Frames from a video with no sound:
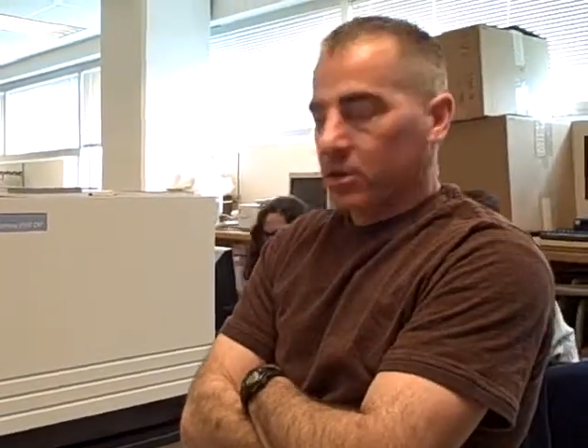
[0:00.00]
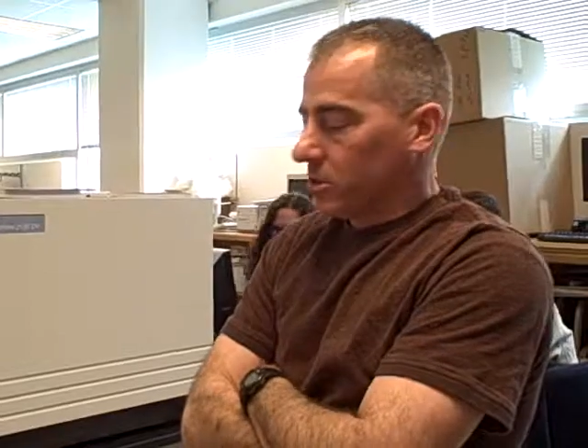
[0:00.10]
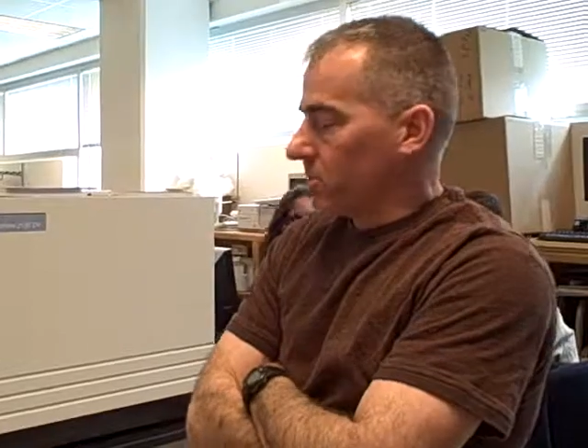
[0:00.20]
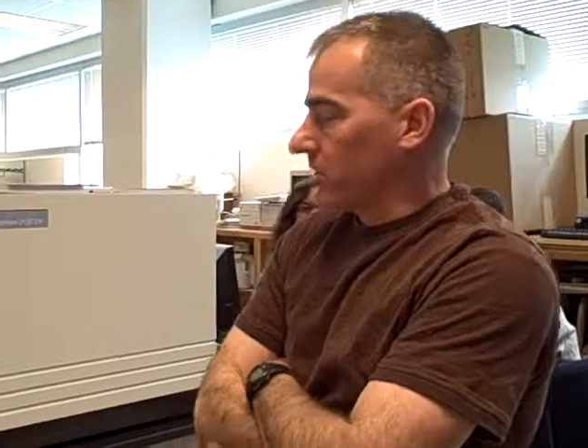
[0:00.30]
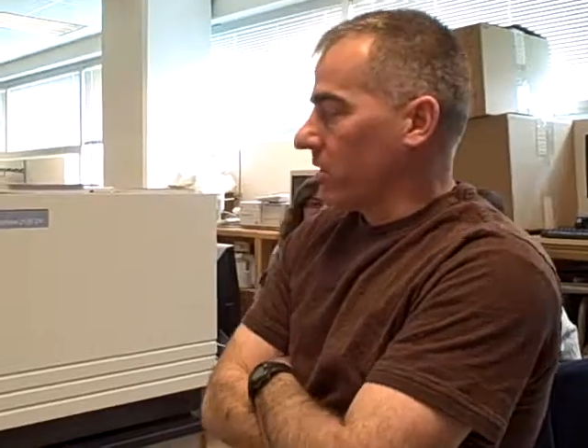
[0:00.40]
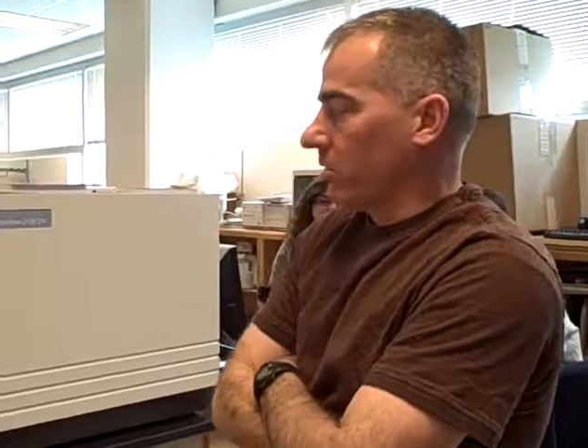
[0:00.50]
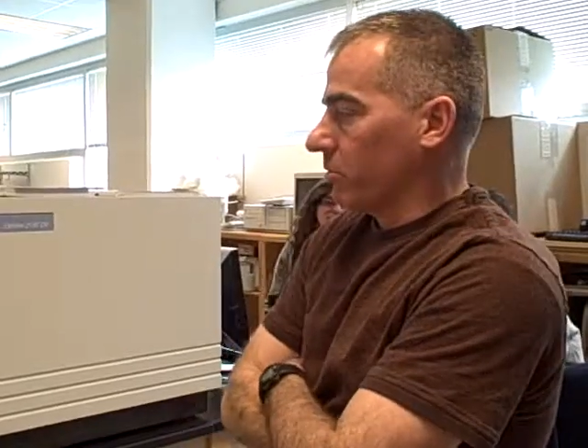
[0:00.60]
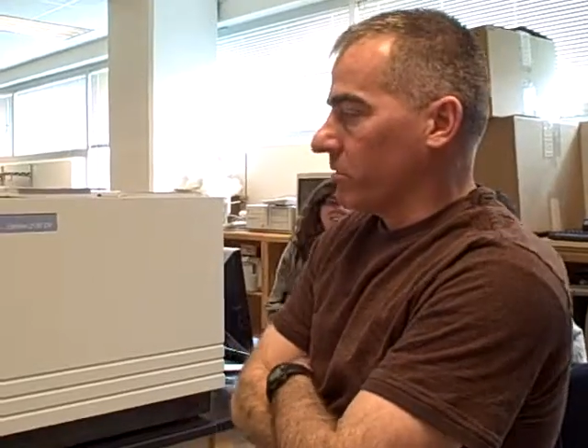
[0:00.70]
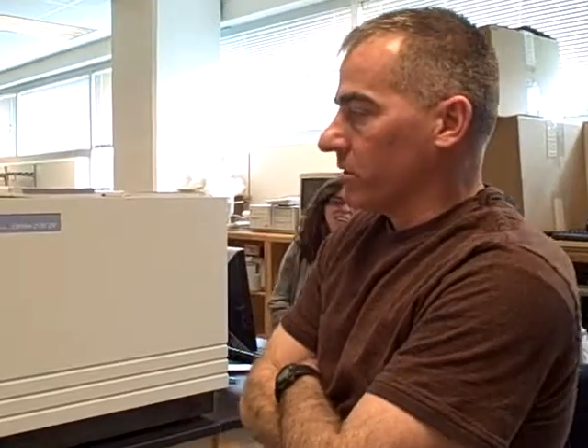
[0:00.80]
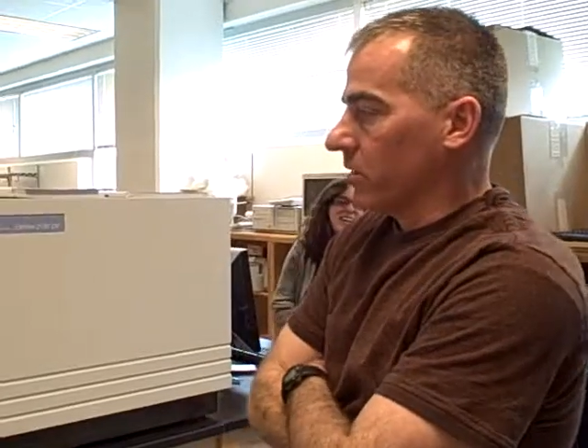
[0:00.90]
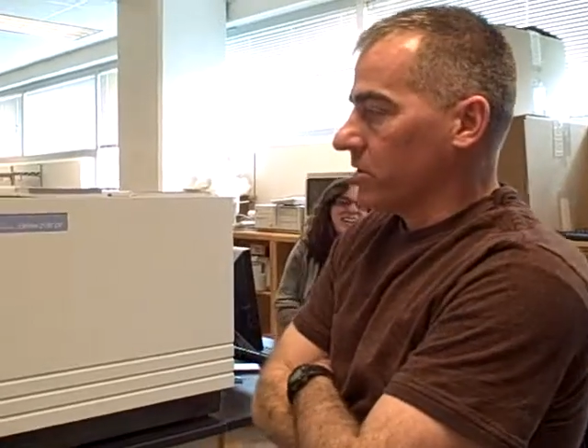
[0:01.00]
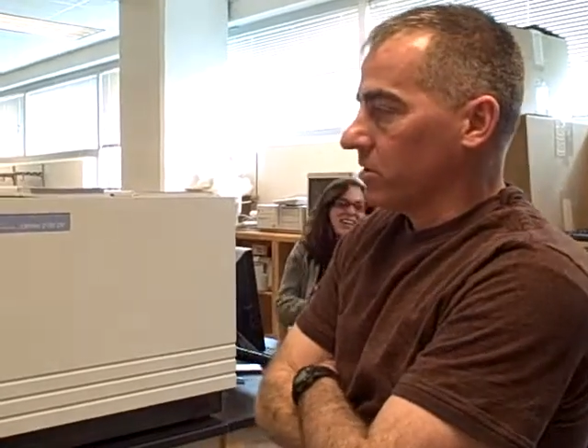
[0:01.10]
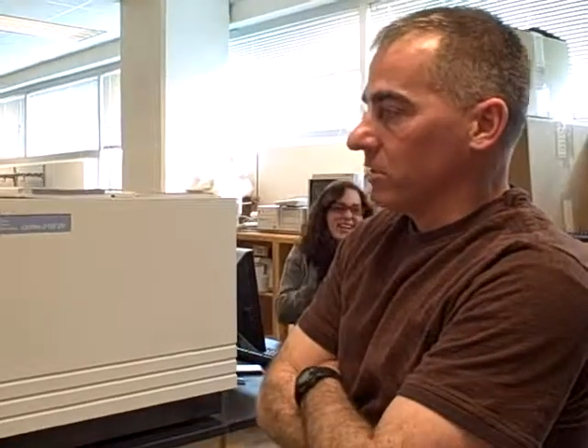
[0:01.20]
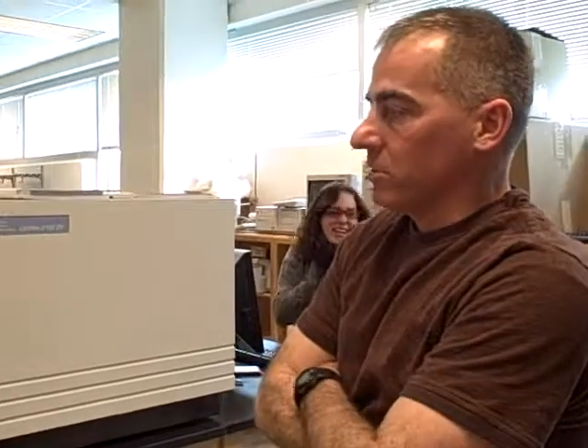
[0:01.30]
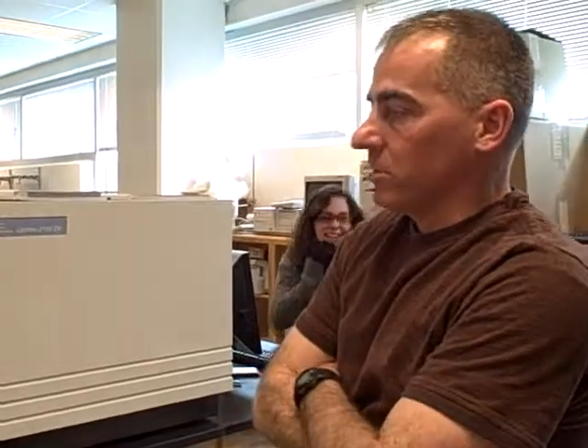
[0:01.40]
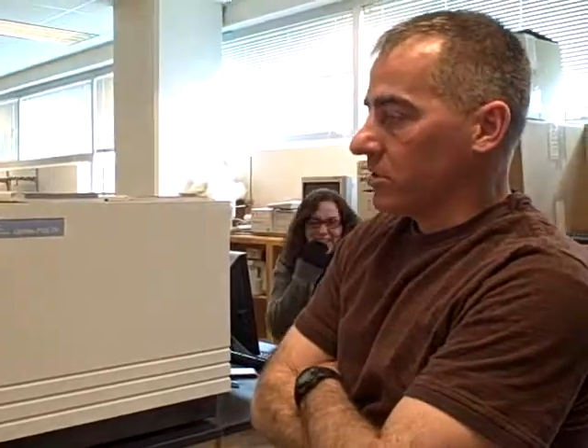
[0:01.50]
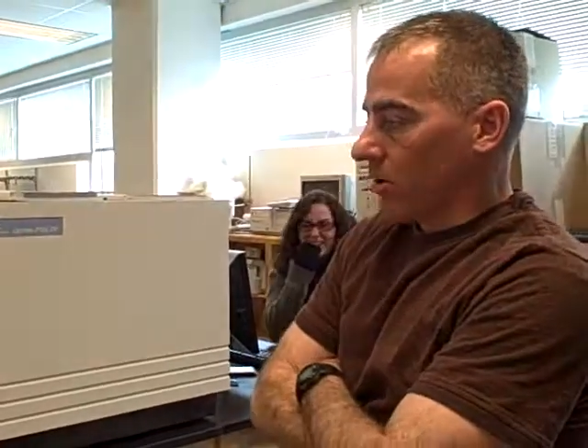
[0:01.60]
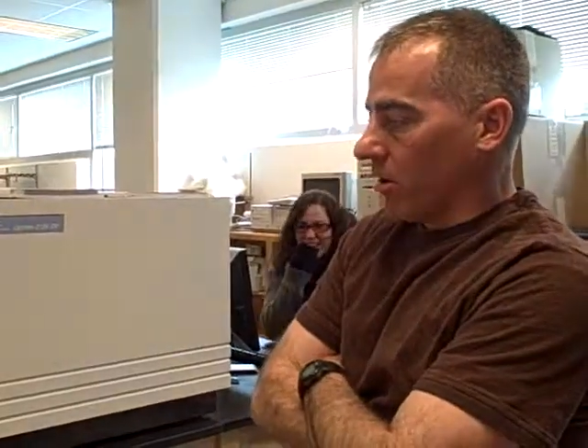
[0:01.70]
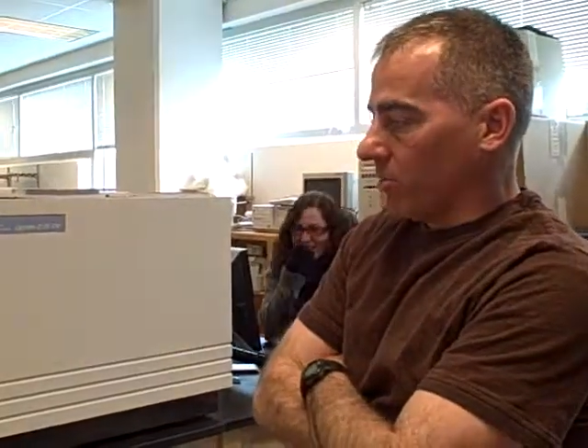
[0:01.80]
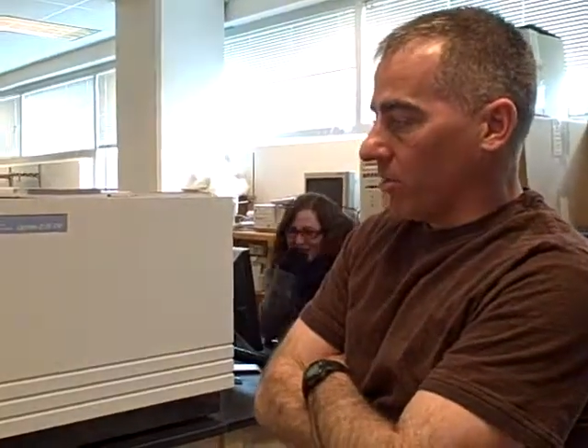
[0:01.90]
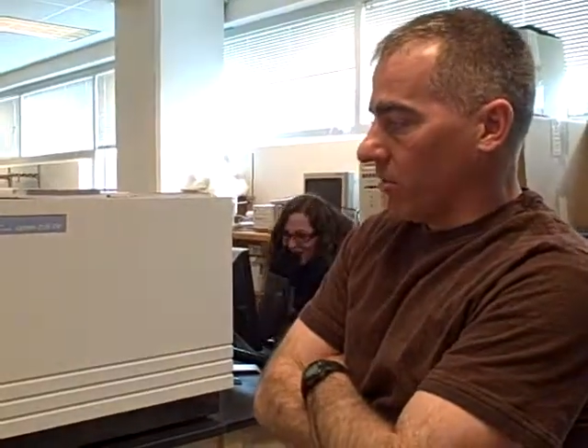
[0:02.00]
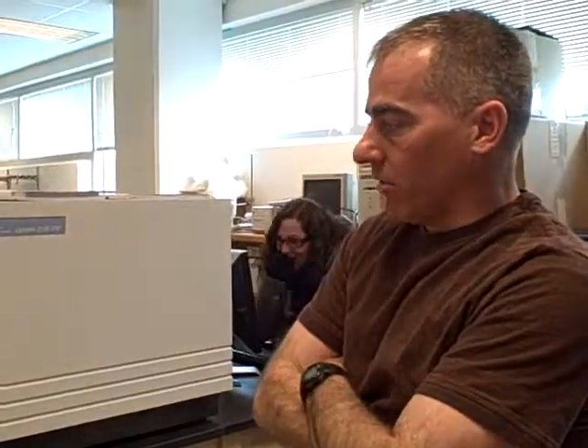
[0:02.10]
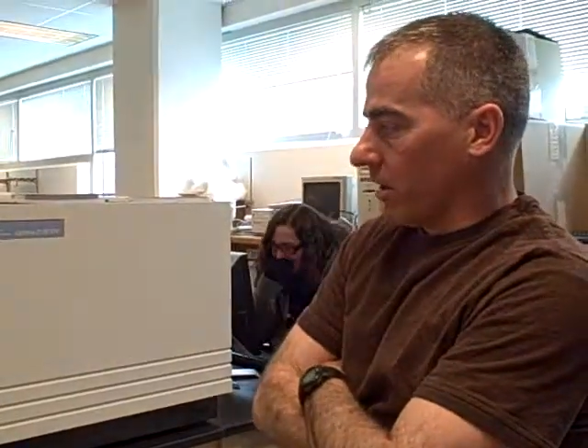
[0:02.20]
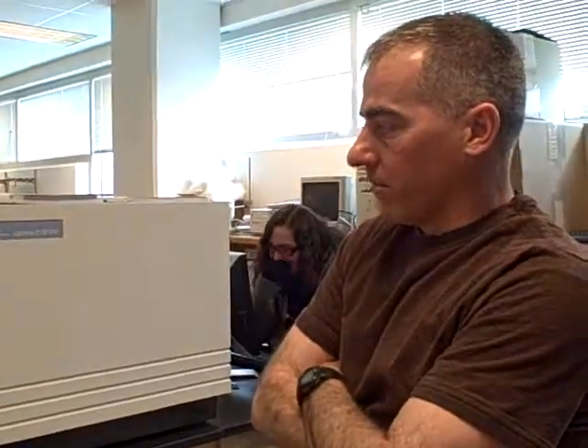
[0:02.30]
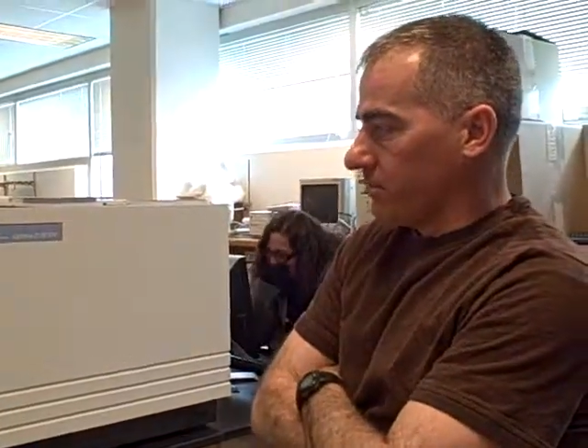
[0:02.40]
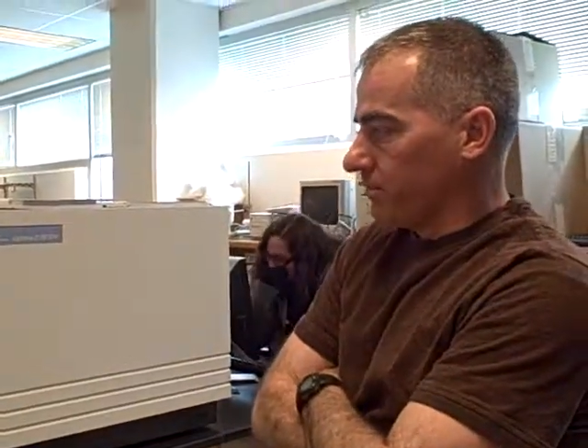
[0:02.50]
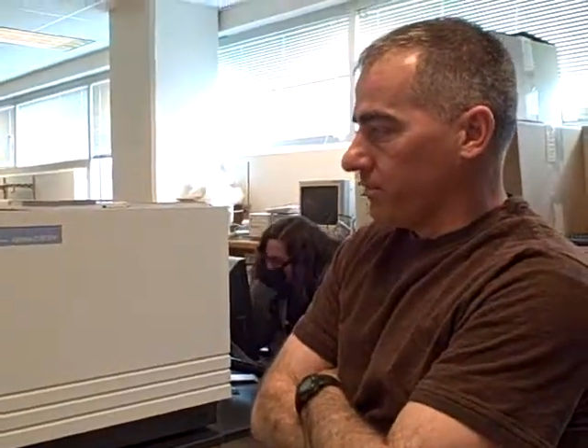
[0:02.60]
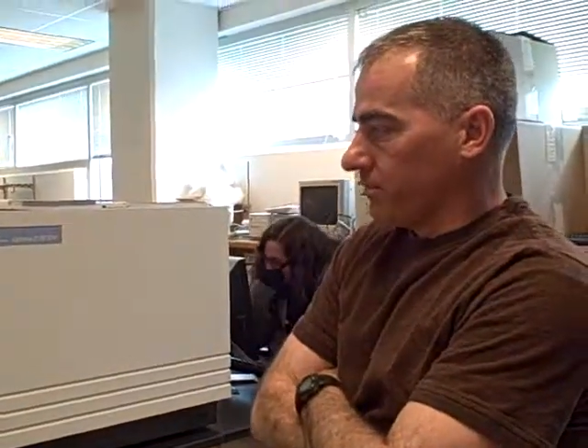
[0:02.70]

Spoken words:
spits out the results, and it's all up to you then.